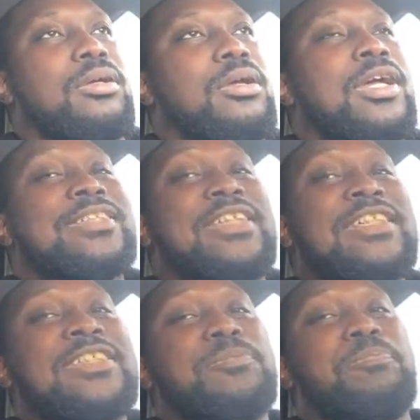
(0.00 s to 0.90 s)
Because
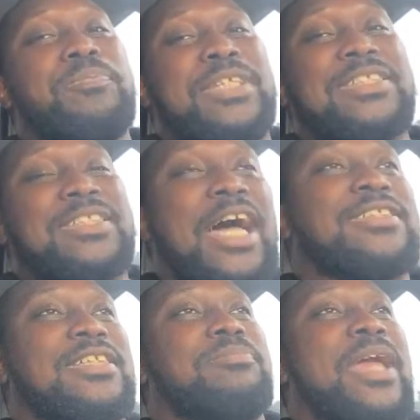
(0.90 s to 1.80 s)
this is
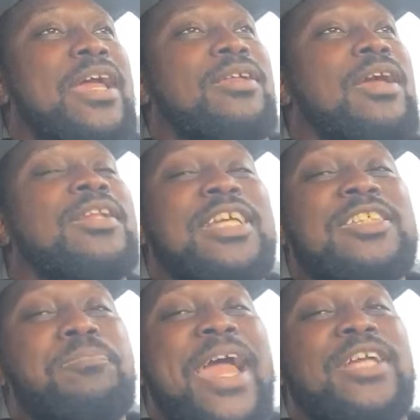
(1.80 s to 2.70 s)
disgusting, man. This
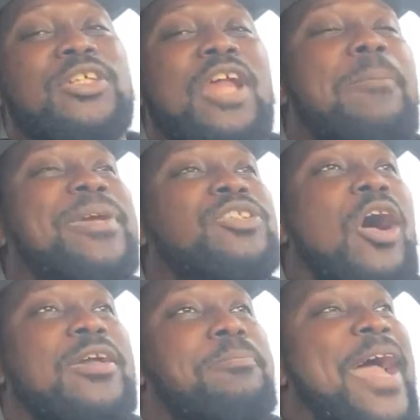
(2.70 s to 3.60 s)
man should not be
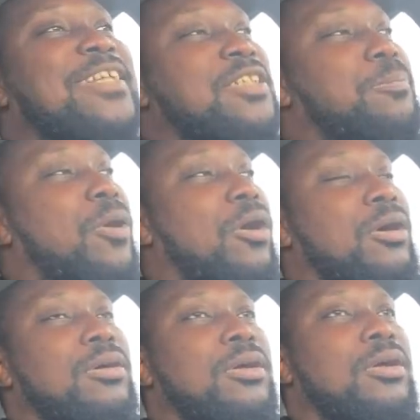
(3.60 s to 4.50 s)
talking basketball.
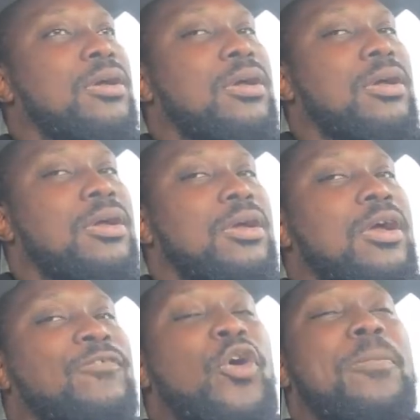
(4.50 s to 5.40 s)

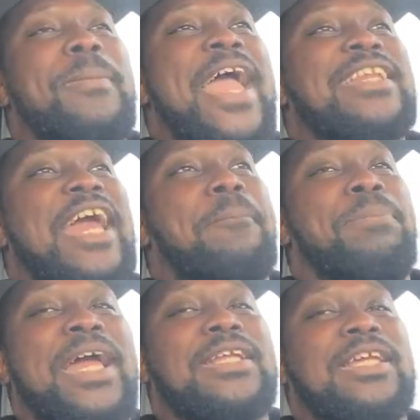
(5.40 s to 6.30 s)
For a man that
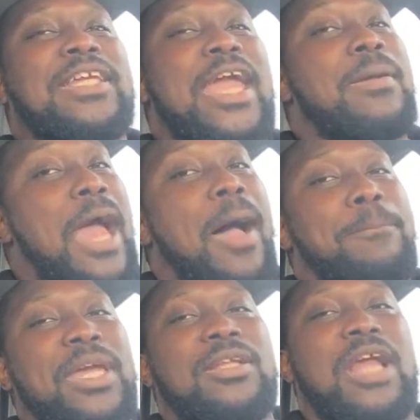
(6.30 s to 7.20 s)
played the game,
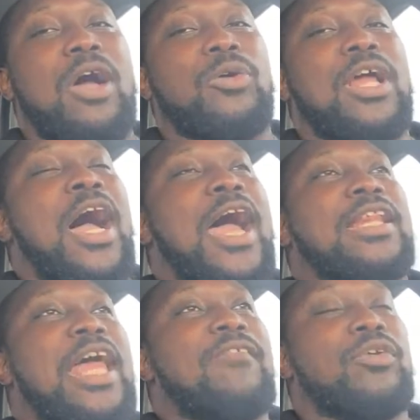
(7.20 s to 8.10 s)
albeit not on the high
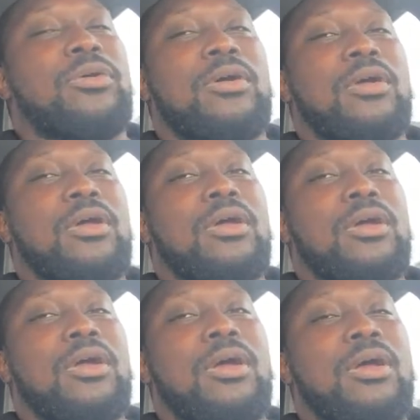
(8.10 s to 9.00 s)
level,
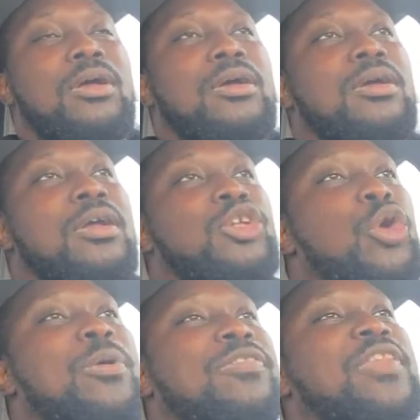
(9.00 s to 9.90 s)
you
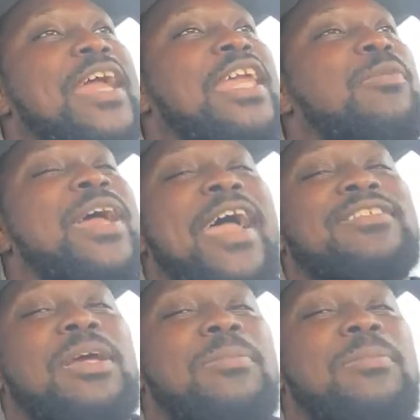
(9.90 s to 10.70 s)
would think he would have some